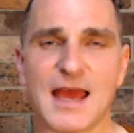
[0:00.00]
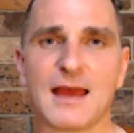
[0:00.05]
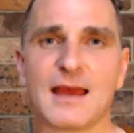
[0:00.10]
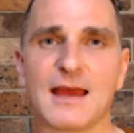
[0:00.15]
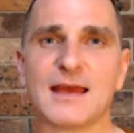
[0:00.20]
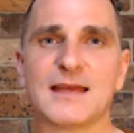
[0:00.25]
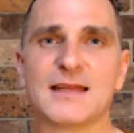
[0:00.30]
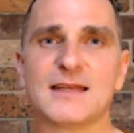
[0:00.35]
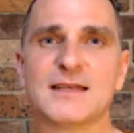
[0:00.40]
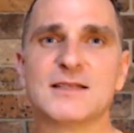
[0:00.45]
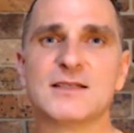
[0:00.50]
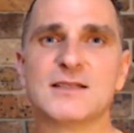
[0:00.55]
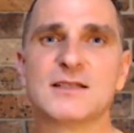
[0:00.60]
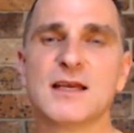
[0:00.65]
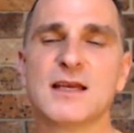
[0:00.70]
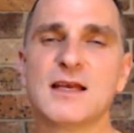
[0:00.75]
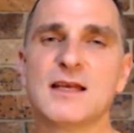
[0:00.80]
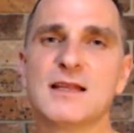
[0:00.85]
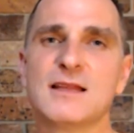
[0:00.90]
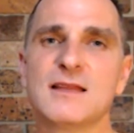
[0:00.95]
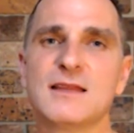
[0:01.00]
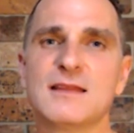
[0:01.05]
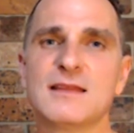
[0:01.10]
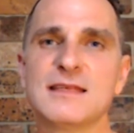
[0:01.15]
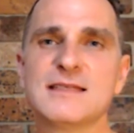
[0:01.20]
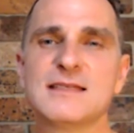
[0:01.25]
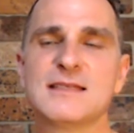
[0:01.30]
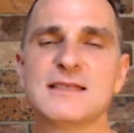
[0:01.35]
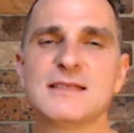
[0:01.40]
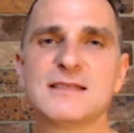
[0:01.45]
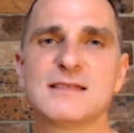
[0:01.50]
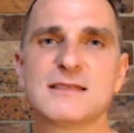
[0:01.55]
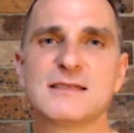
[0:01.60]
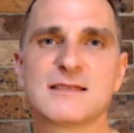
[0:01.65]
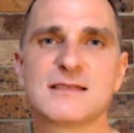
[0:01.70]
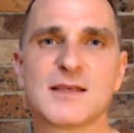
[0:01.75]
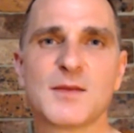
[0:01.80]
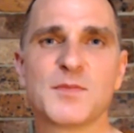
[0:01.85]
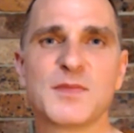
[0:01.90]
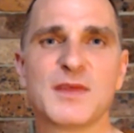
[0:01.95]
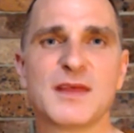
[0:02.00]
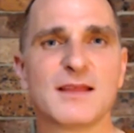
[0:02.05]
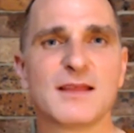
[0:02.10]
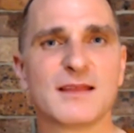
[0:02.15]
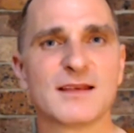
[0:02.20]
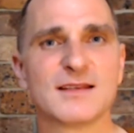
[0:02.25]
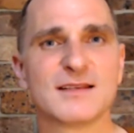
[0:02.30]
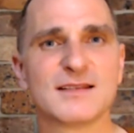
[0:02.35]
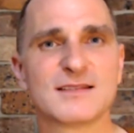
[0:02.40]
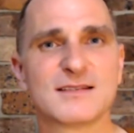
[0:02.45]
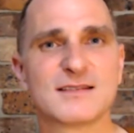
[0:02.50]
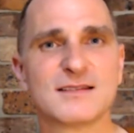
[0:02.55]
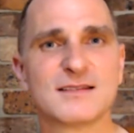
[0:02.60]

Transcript: And this is something that